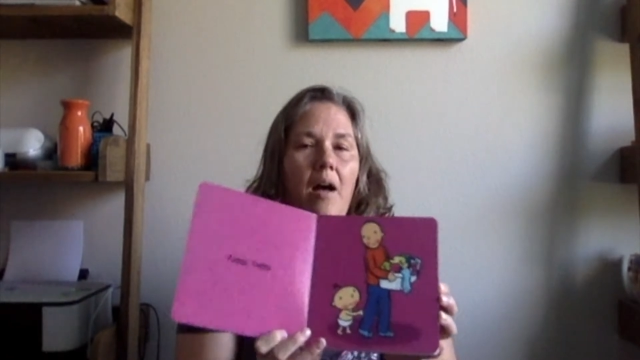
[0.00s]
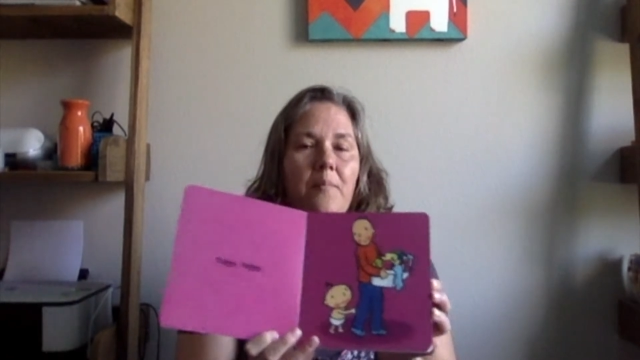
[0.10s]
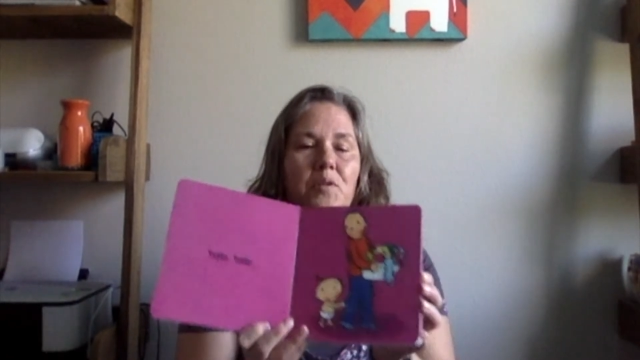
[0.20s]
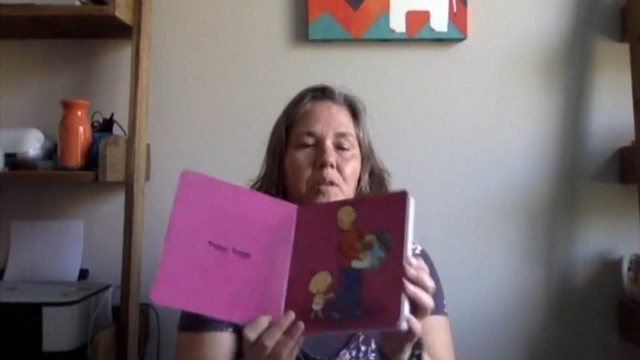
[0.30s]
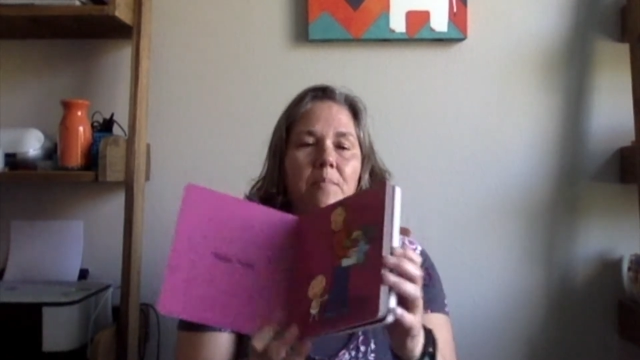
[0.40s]

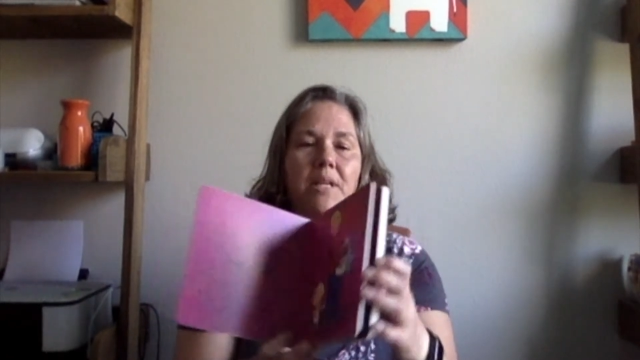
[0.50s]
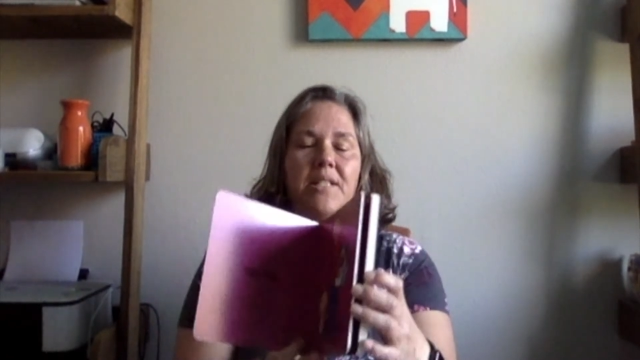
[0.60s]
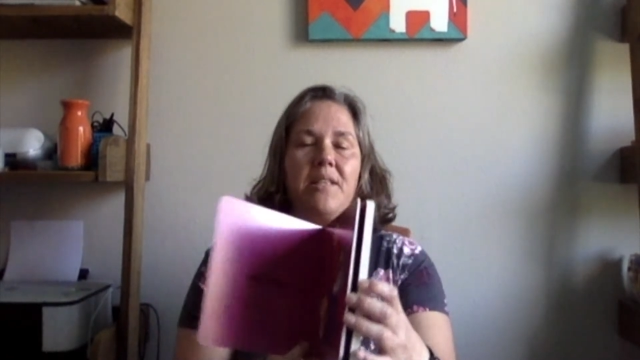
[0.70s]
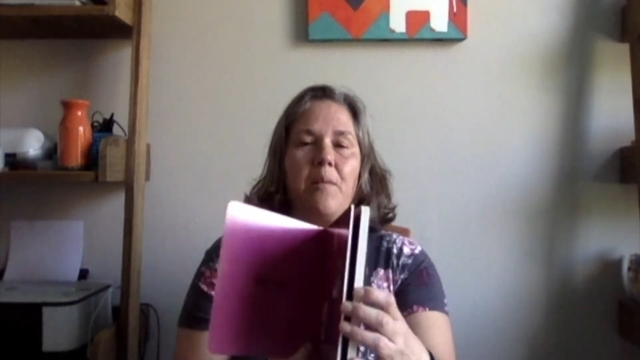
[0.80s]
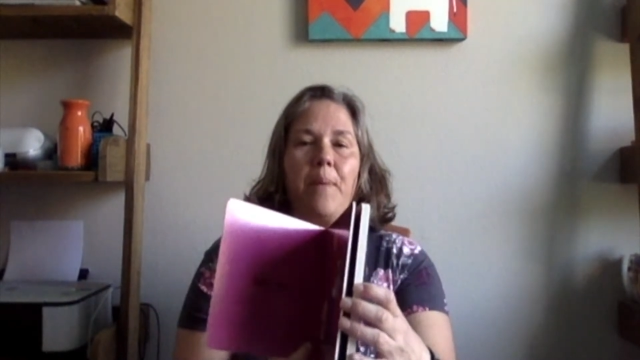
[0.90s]
so that
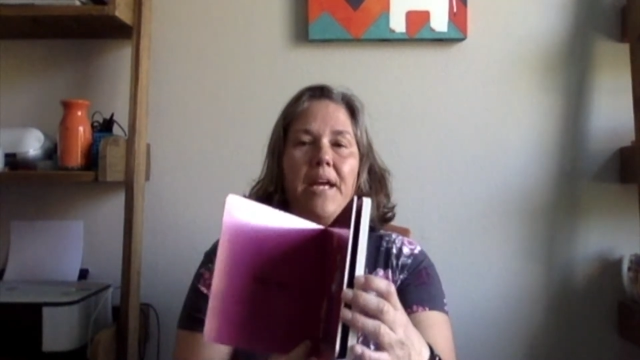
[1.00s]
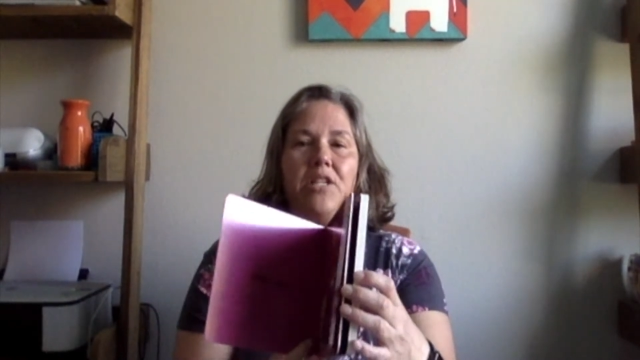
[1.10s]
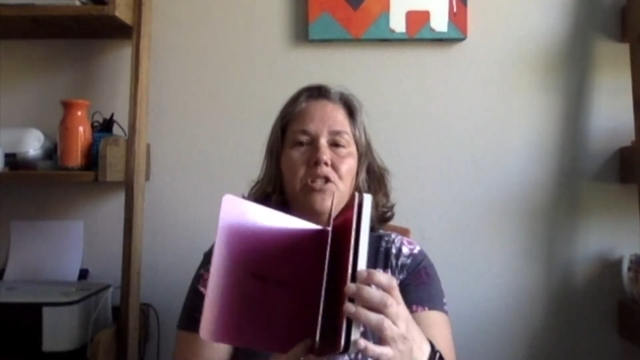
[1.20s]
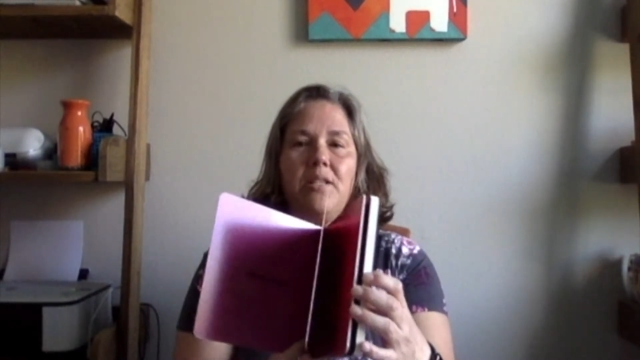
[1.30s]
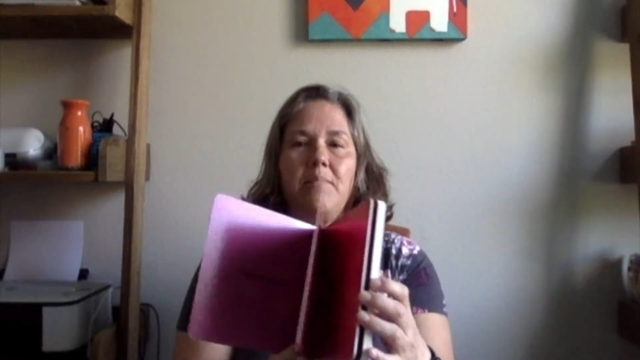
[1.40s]
means that the
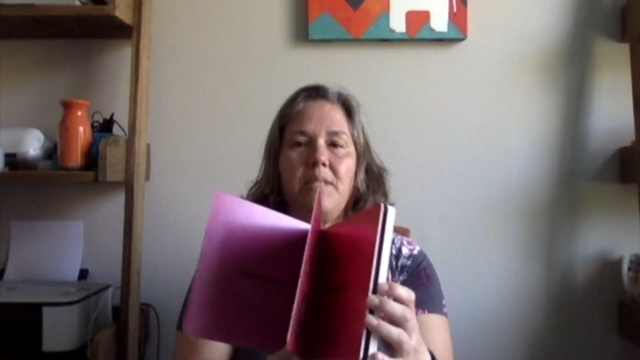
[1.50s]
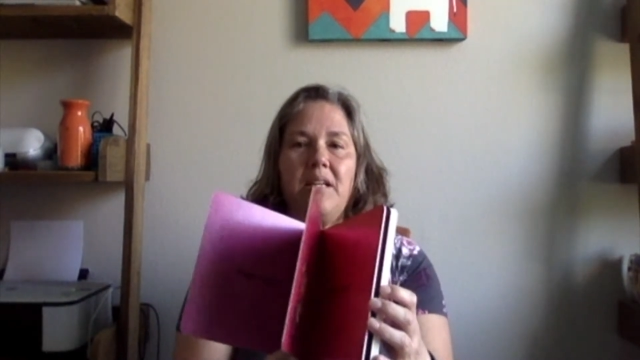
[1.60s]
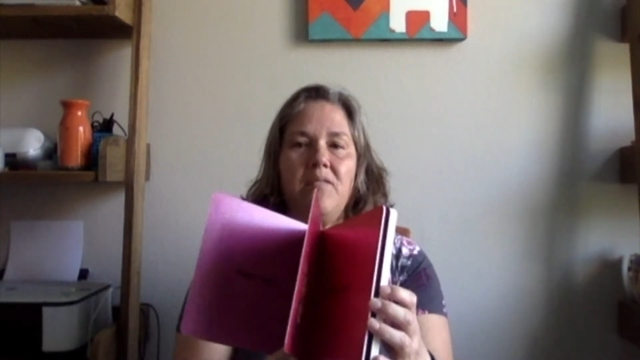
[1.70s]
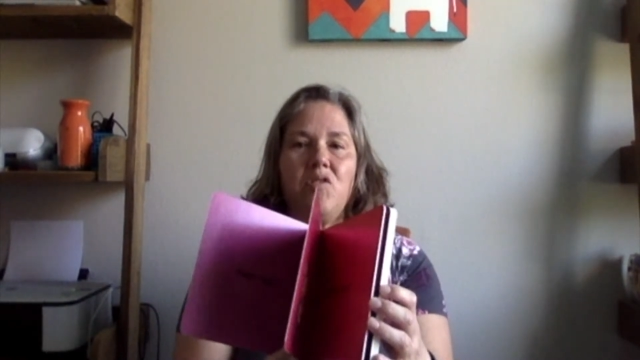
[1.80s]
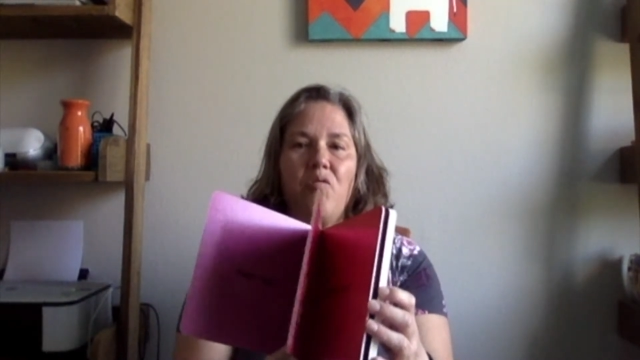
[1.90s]
pages
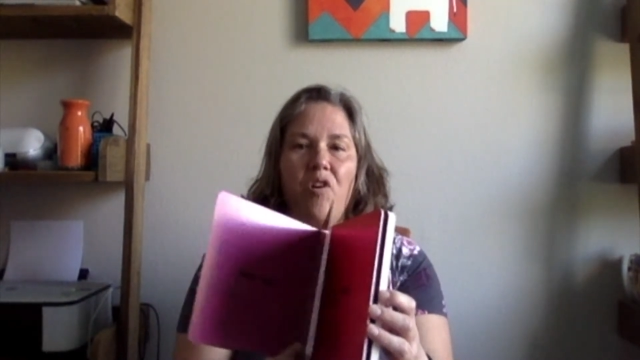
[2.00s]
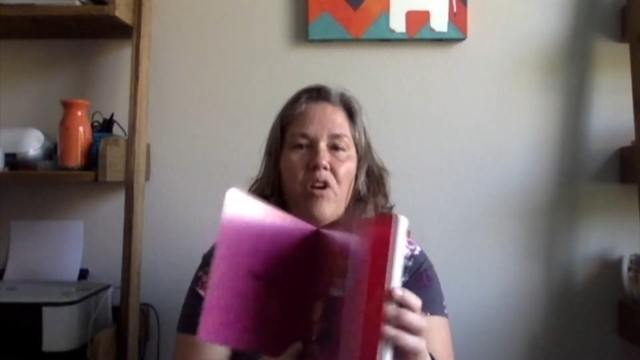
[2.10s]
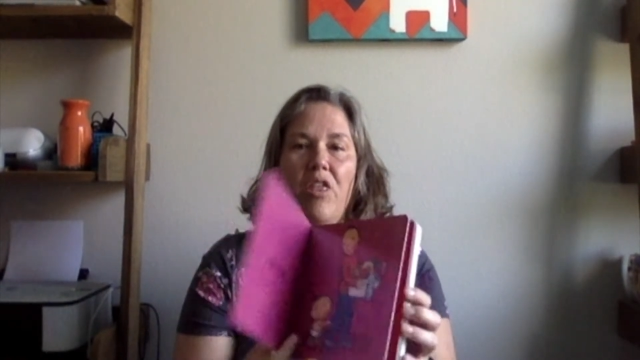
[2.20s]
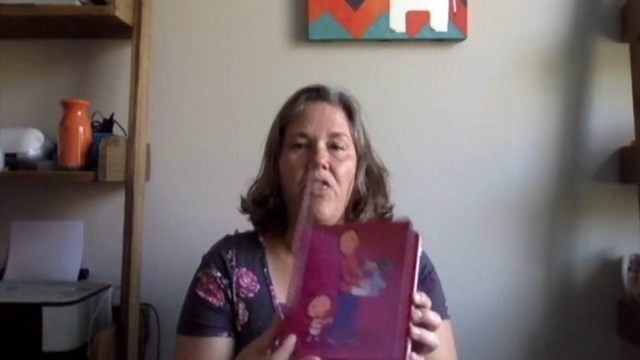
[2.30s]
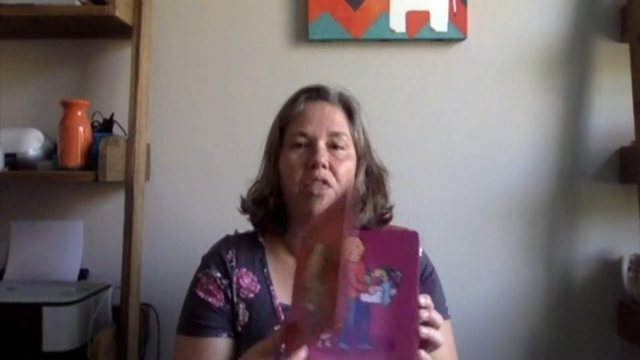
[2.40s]
themselves are
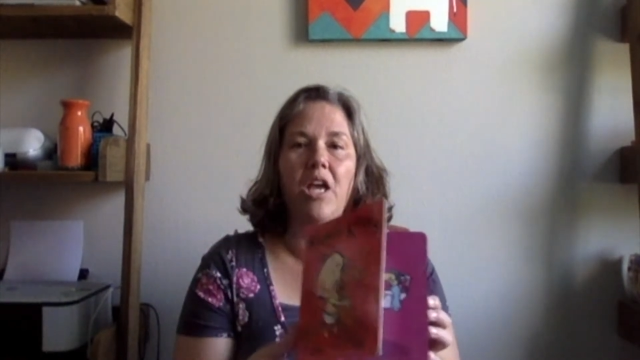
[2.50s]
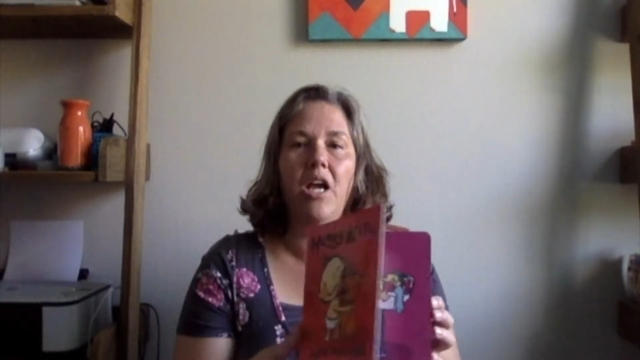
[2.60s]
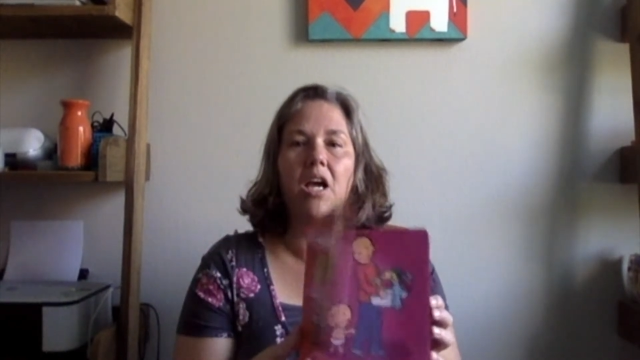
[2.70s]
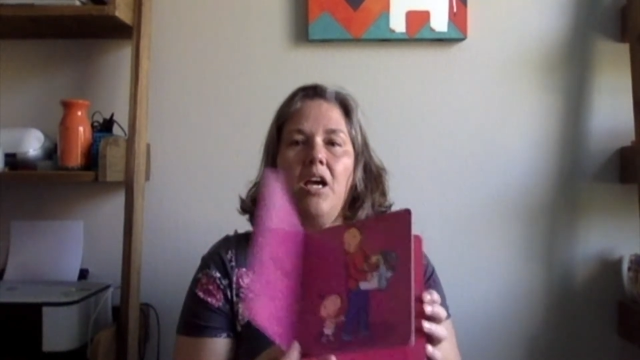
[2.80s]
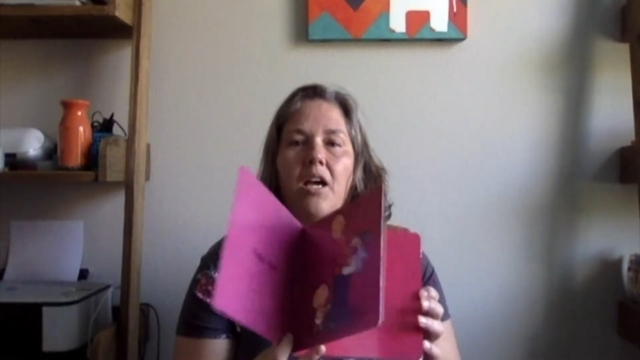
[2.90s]
very
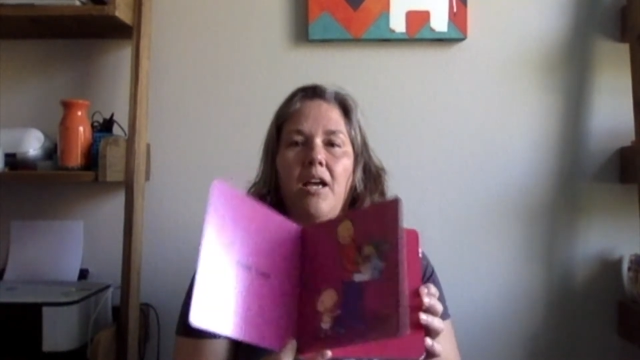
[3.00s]
thick.